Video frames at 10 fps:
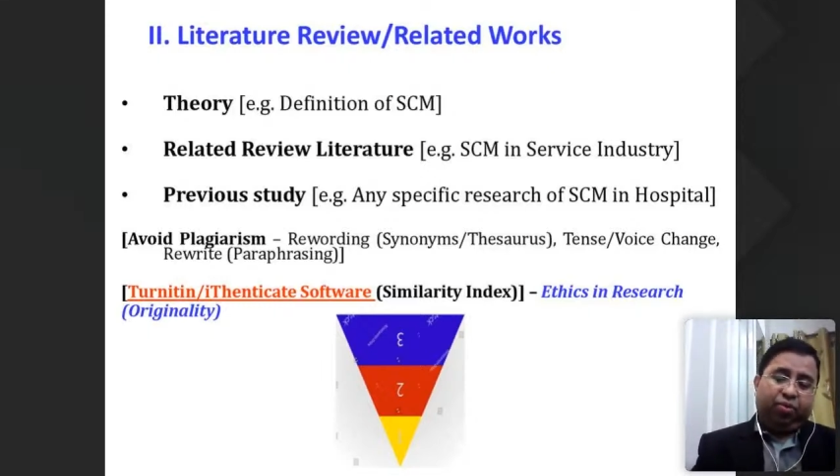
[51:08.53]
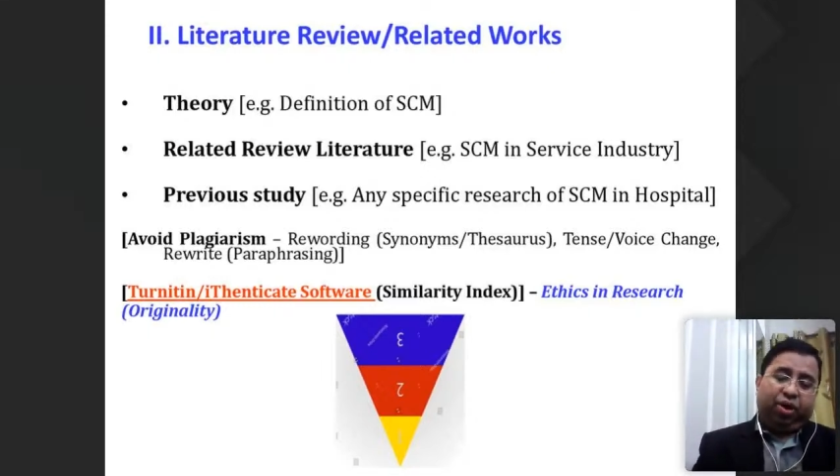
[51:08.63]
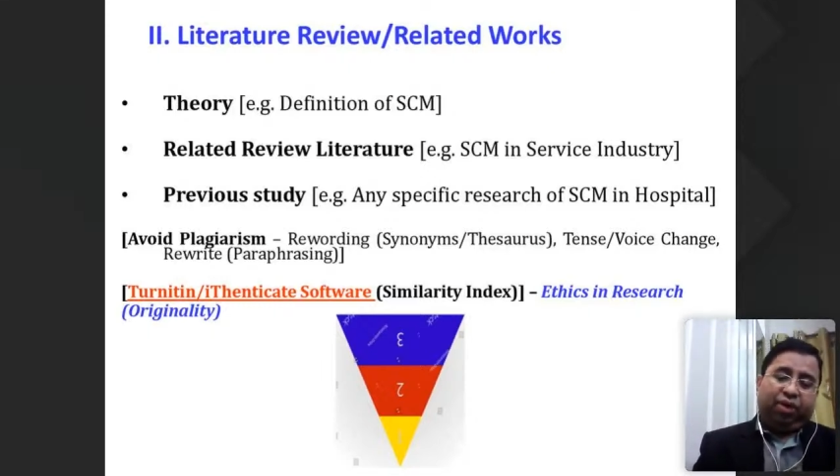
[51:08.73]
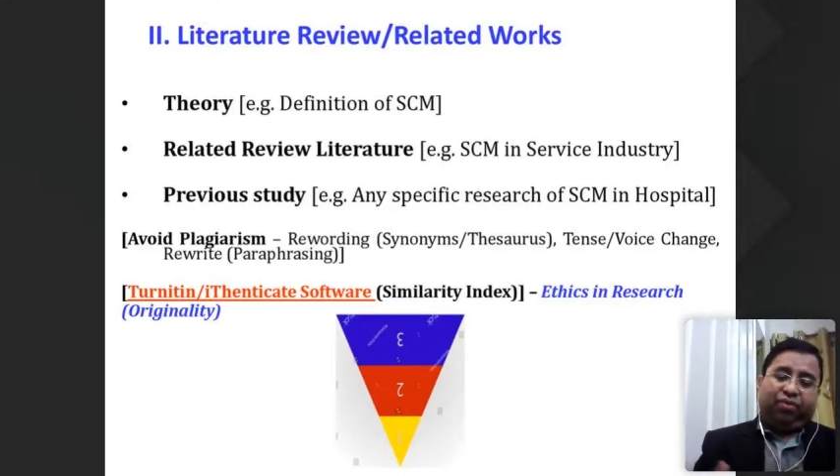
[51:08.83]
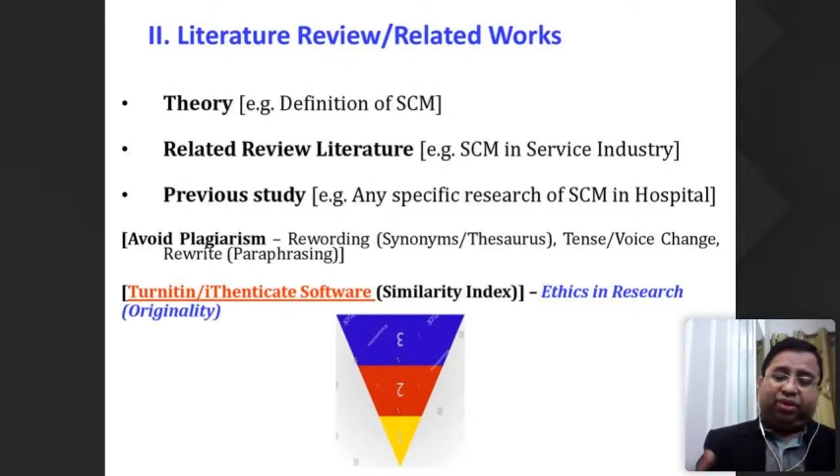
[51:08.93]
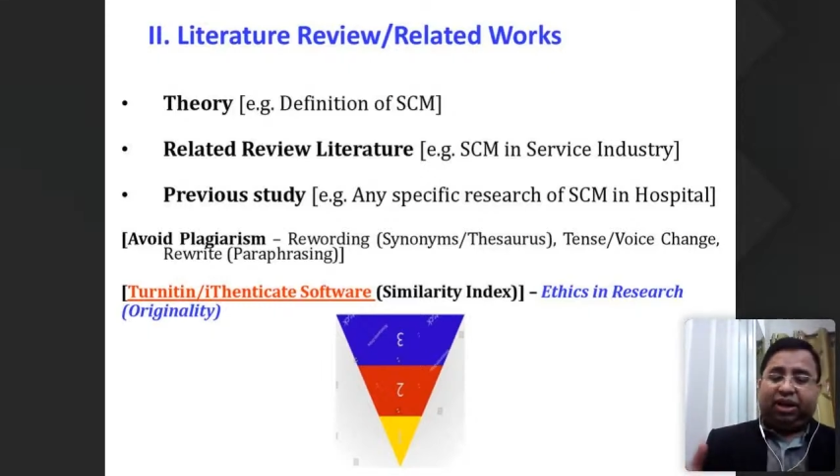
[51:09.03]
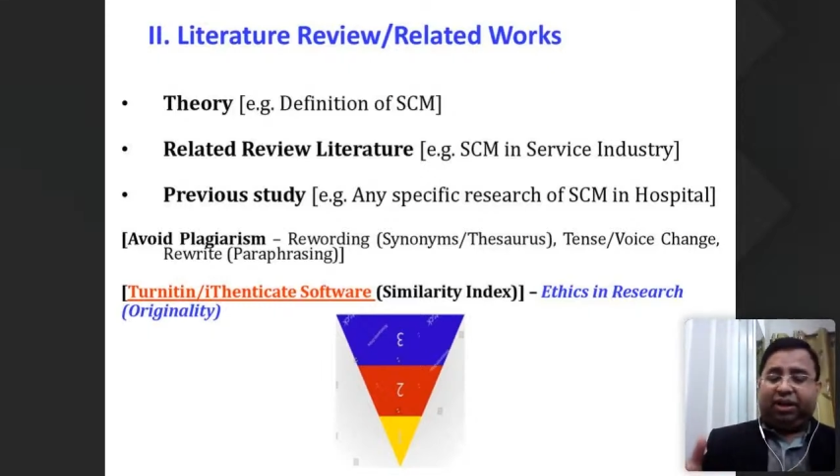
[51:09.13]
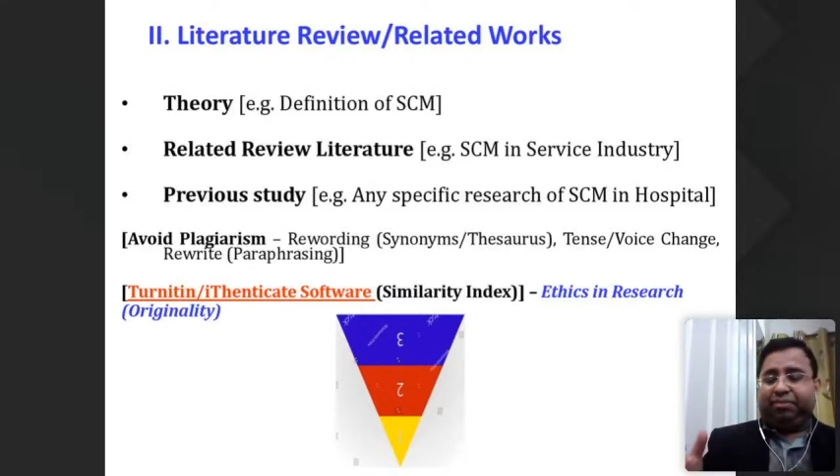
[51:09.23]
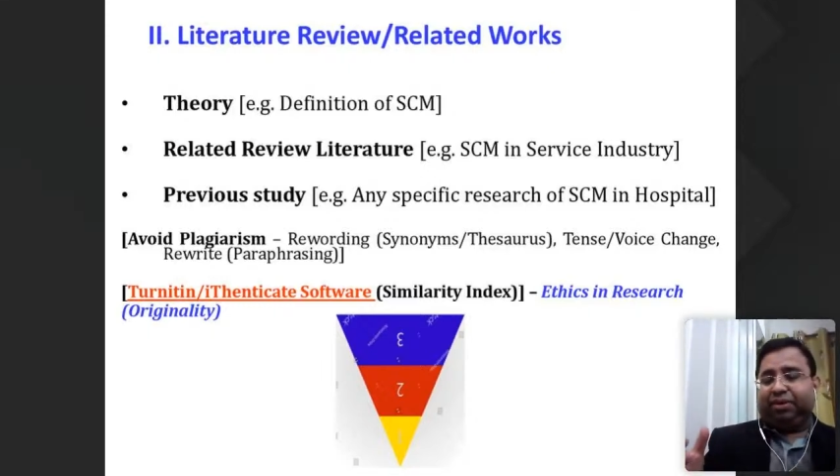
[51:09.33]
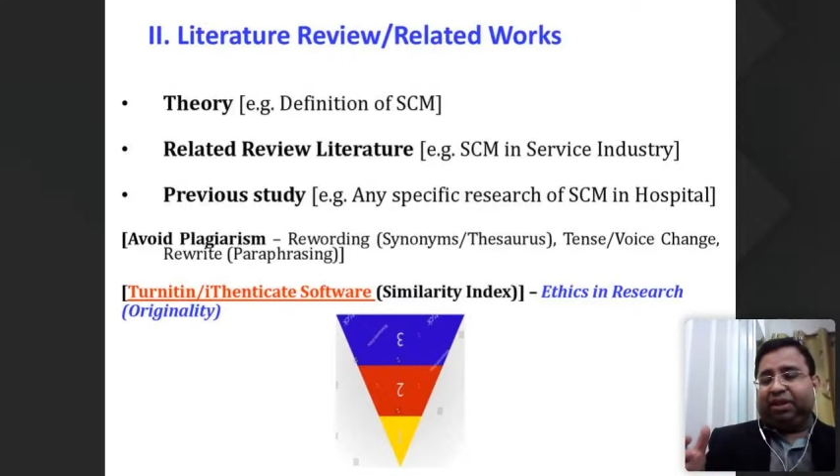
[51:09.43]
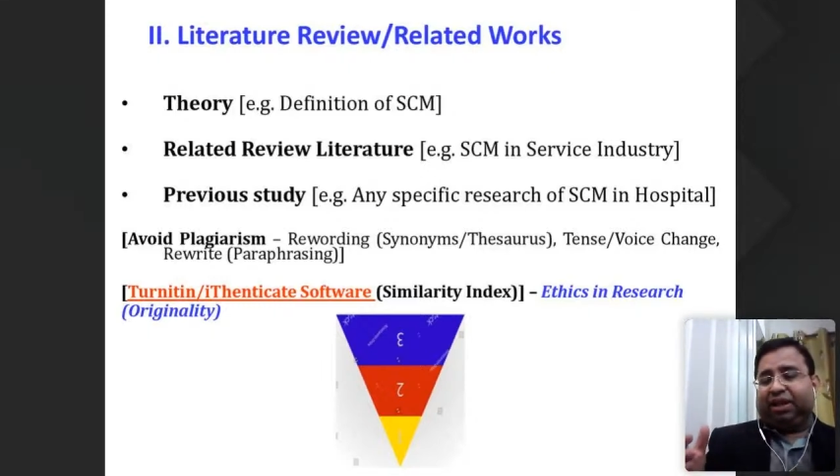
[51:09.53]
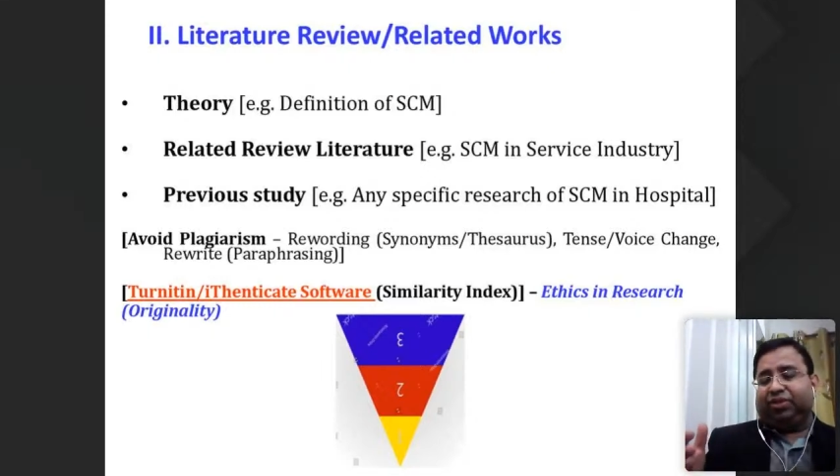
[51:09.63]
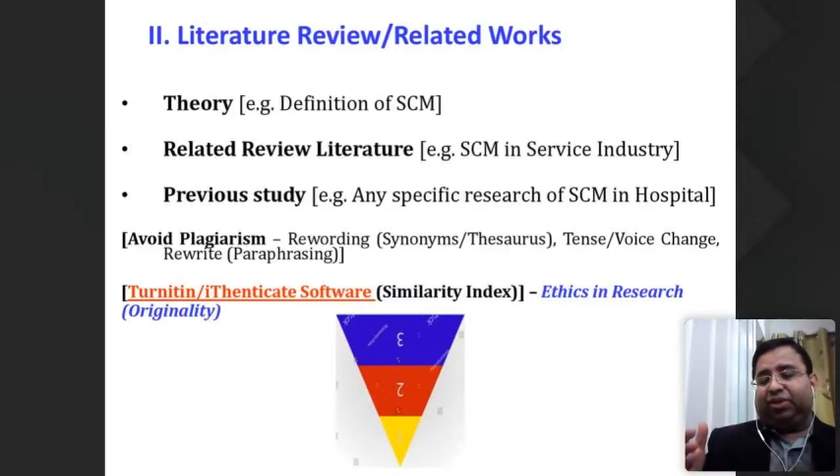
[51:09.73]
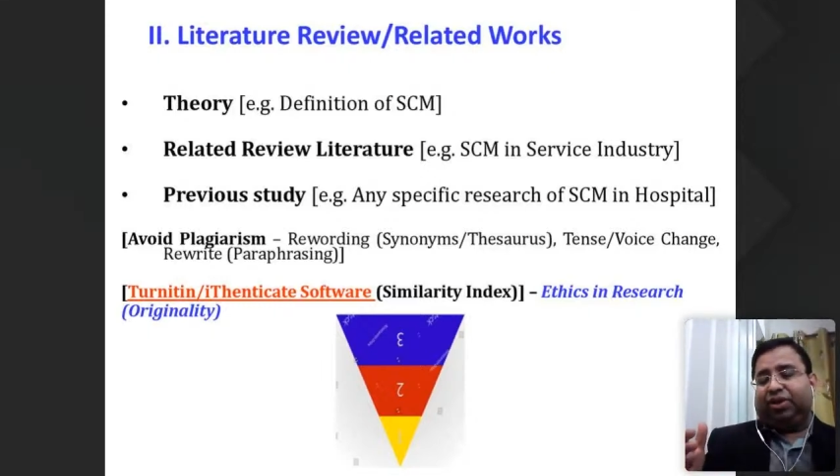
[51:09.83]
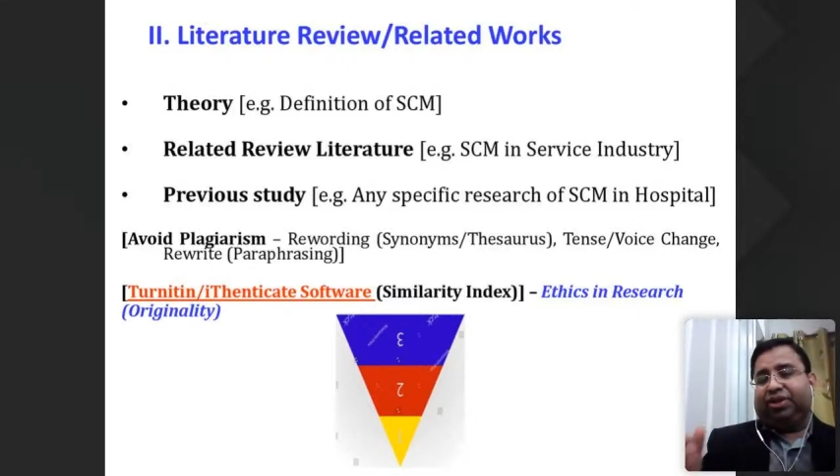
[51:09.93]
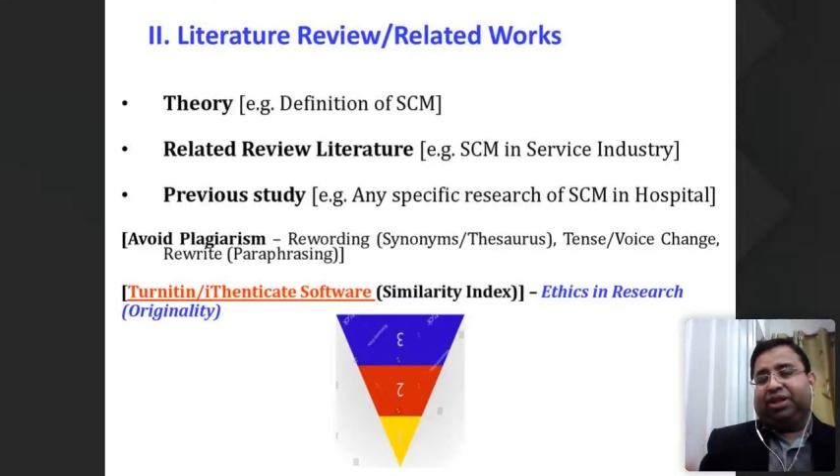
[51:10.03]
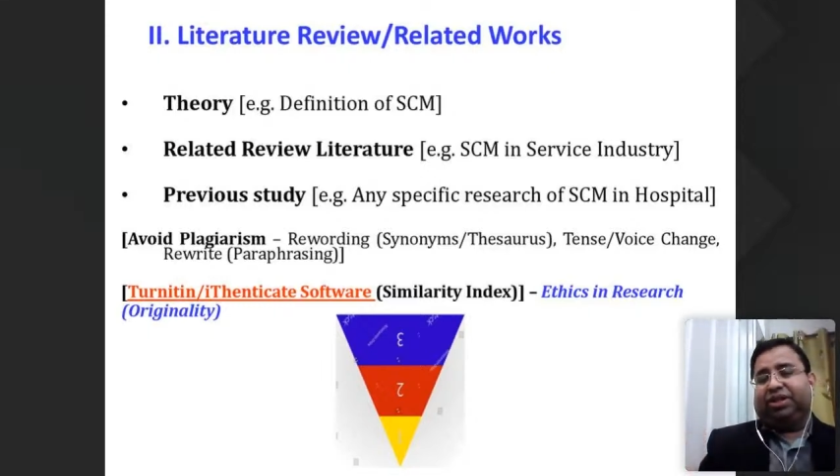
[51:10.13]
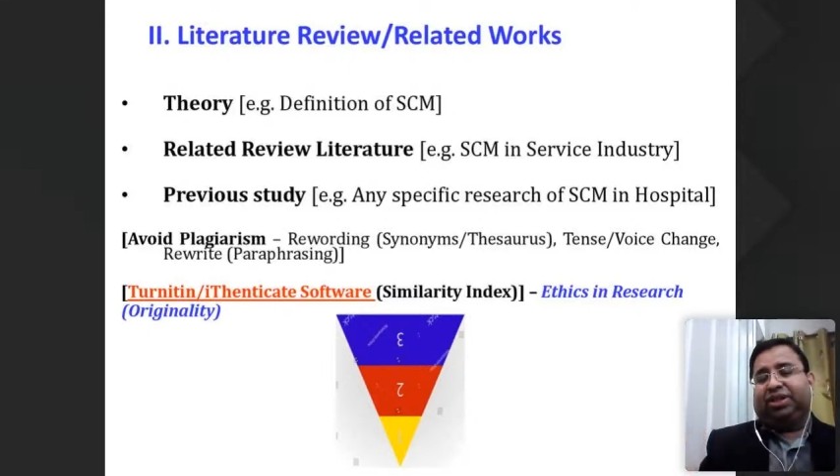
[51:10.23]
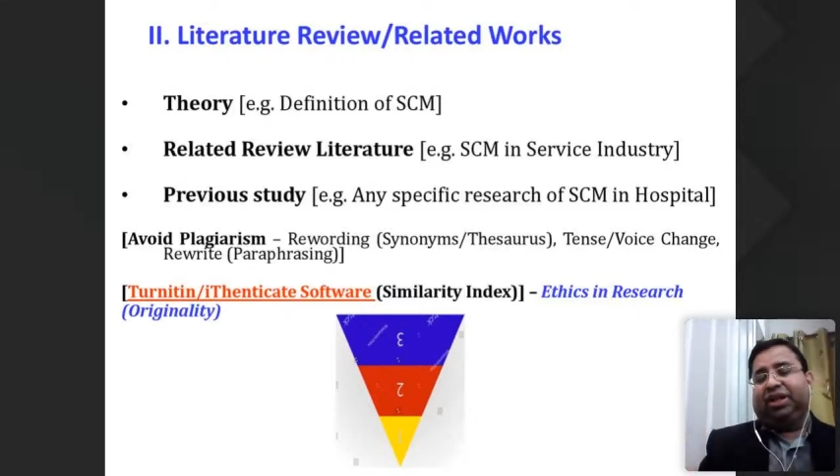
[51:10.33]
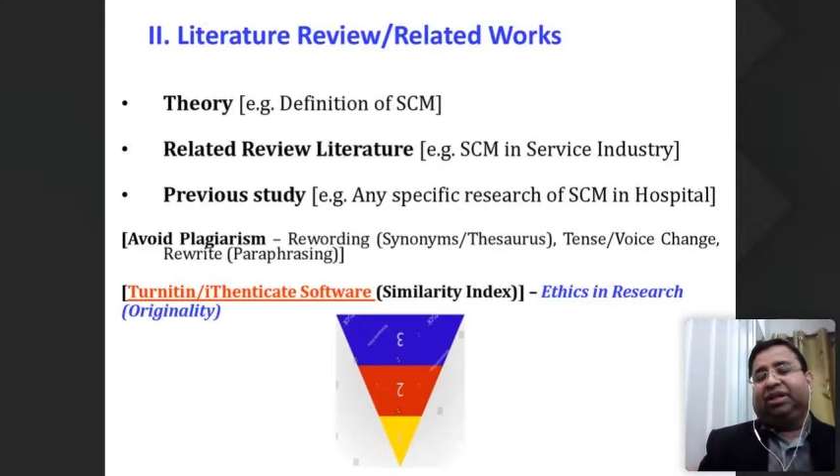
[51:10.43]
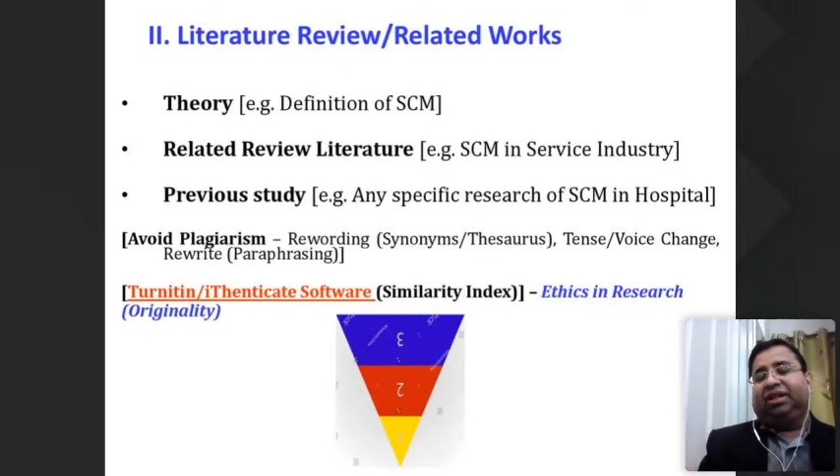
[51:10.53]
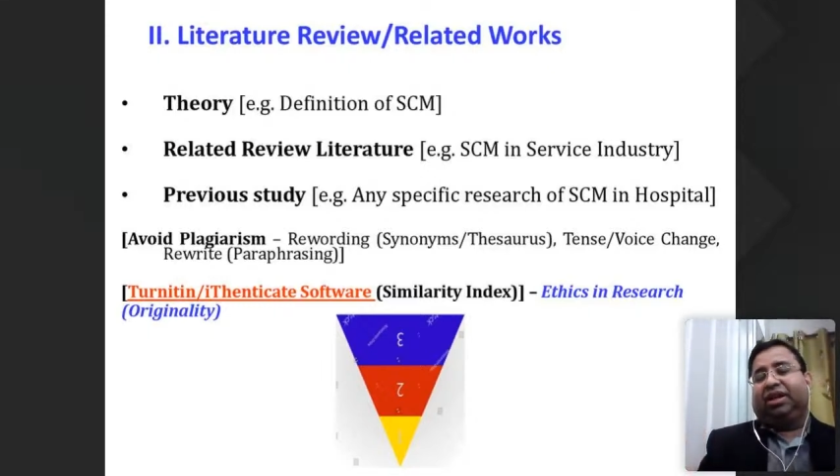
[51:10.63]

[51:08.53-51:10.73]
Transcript: One for the, there is one researcher in